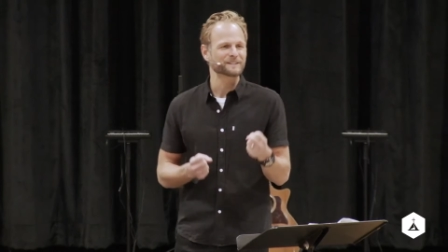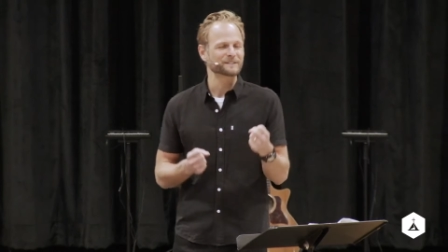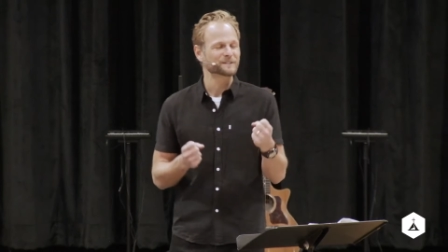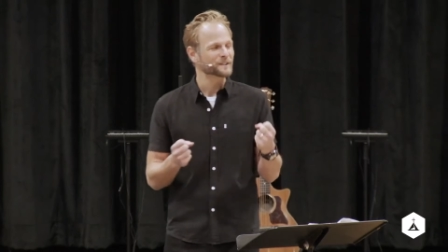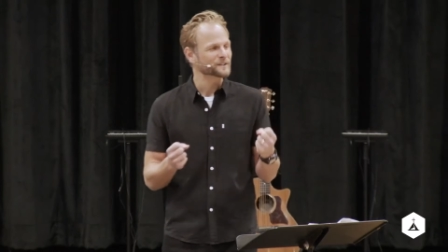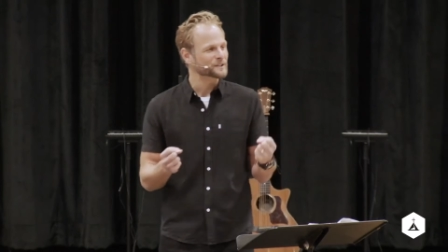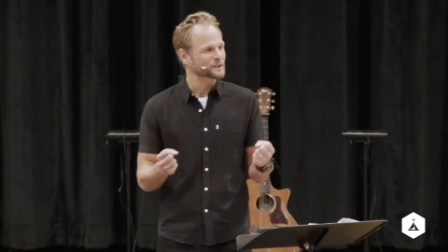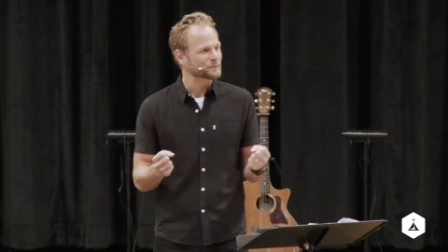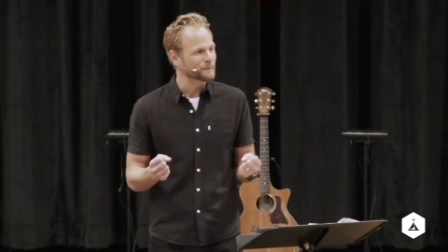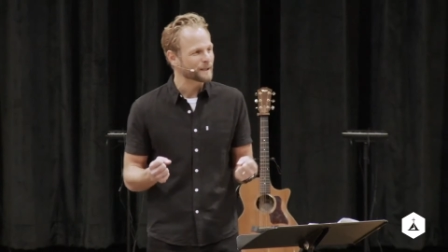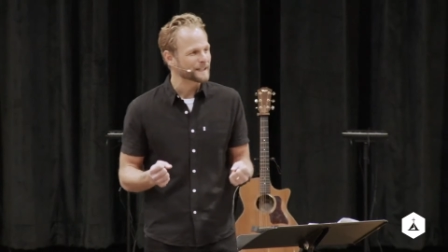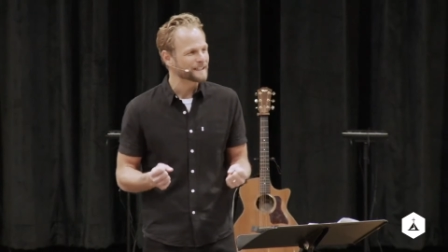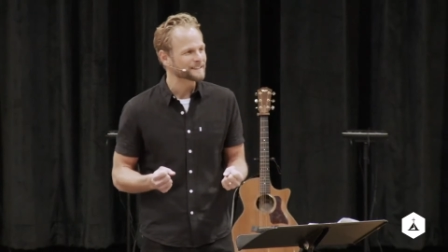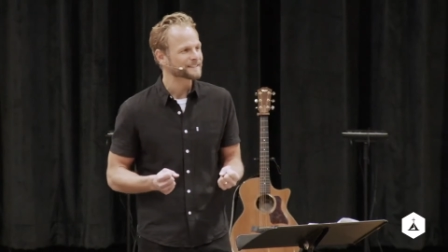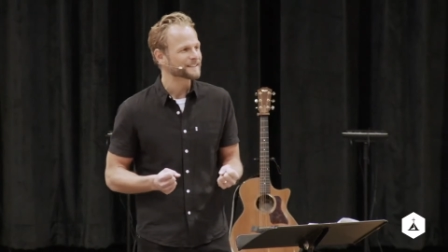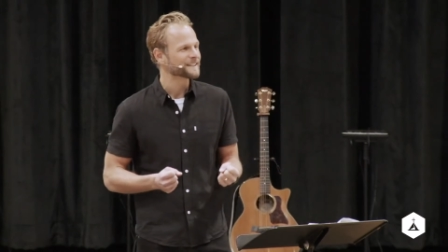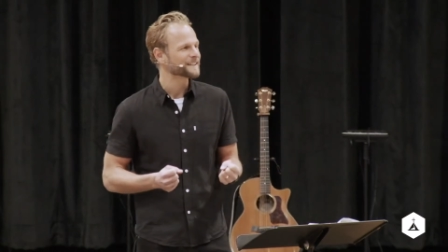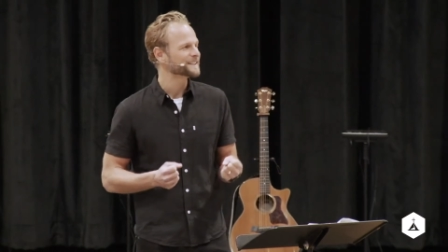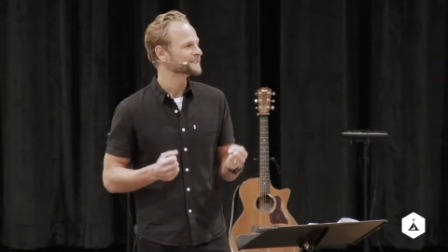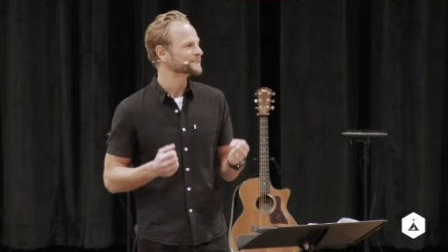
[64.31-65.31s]
It's just
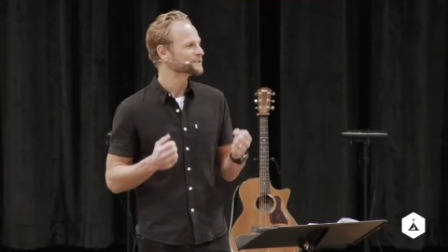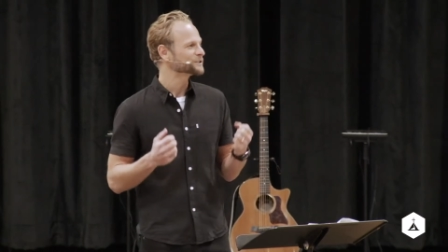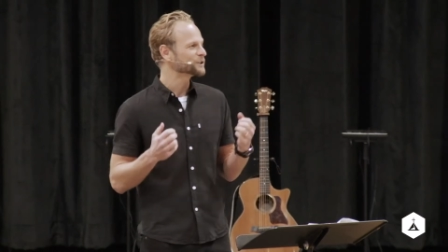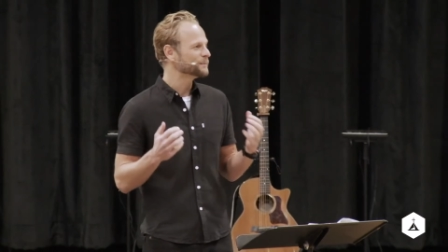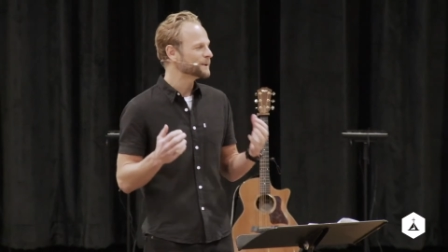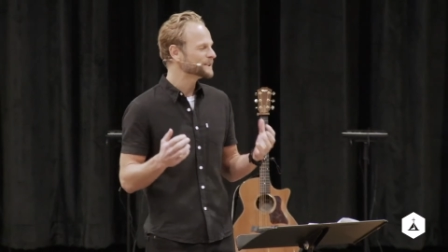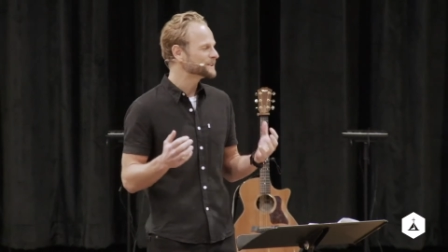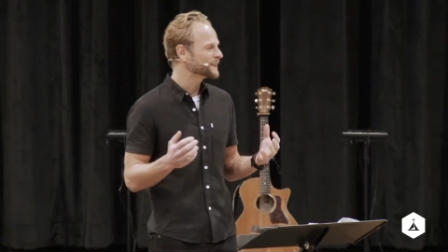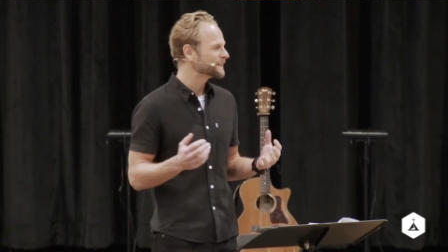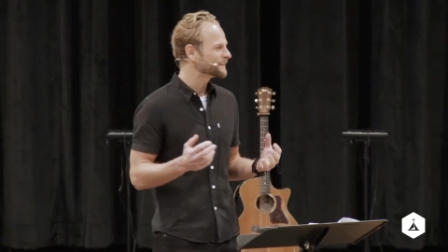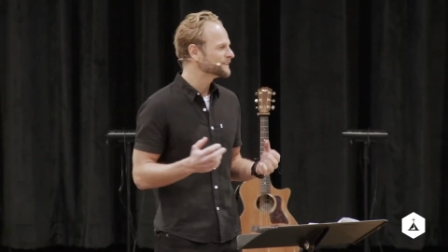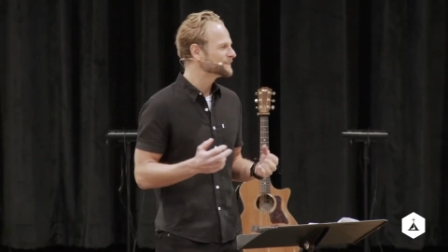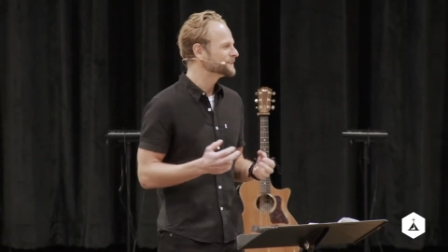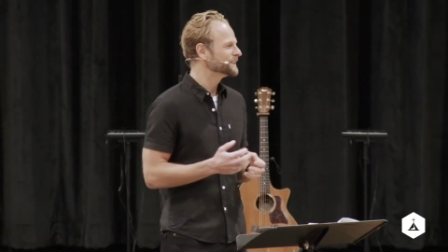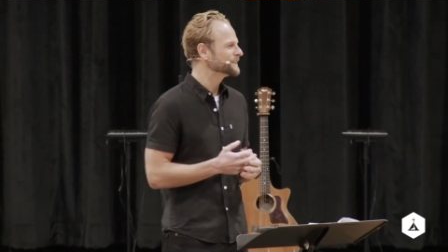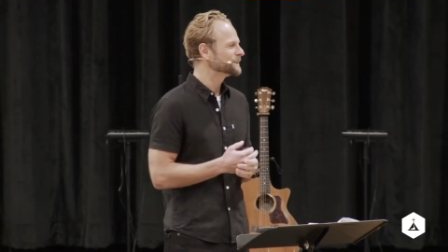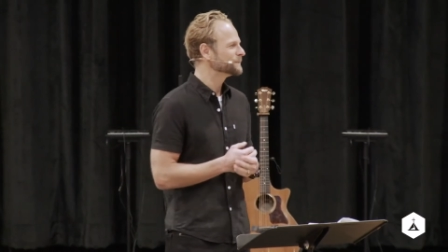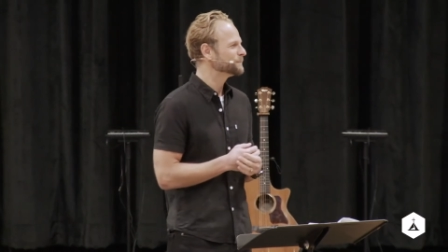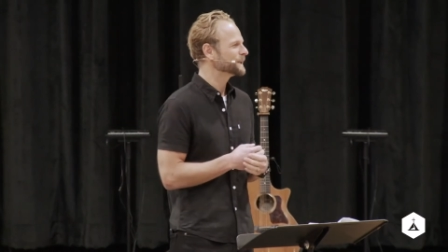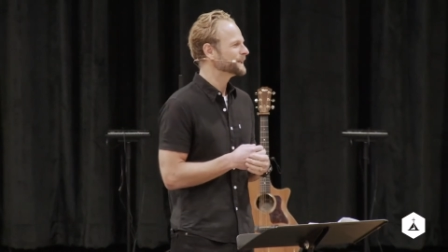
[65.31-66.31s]
amazing. There's so much energy
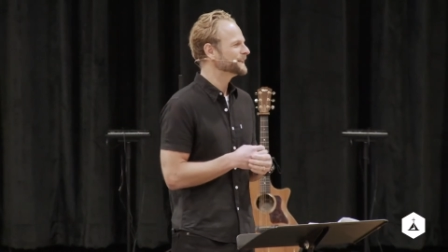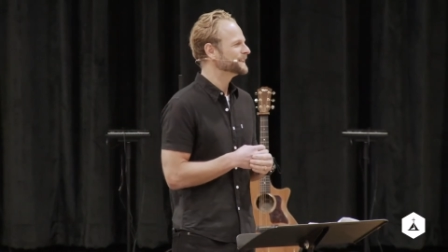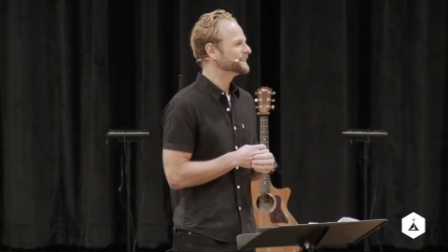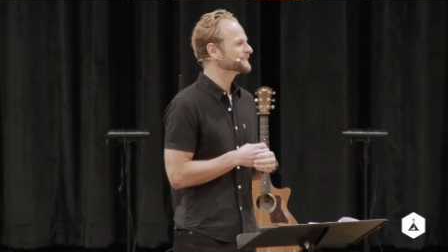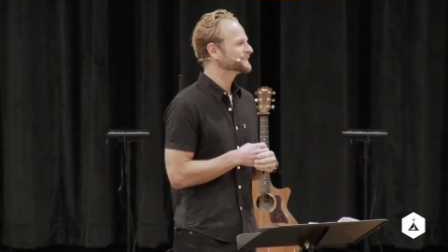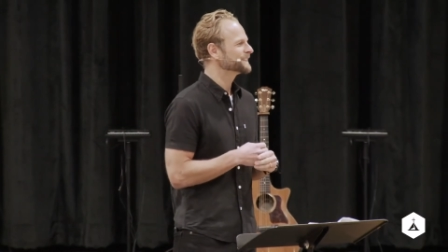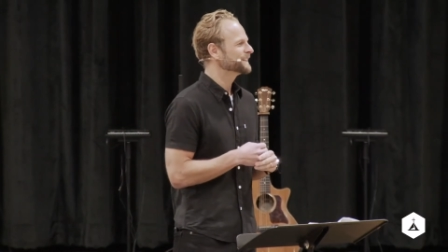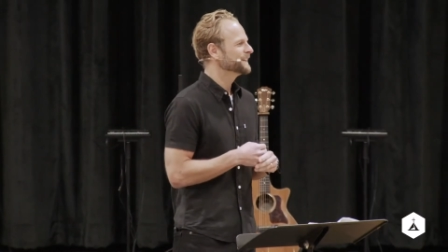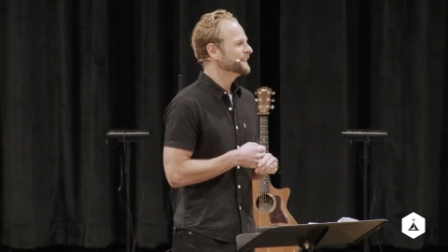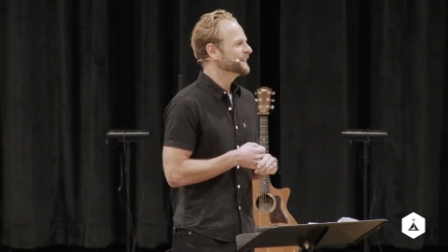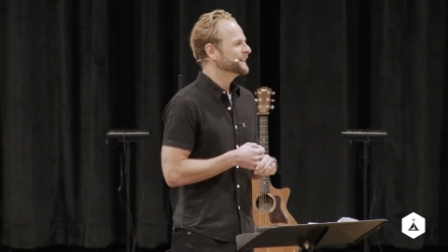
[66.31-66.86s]
in the place."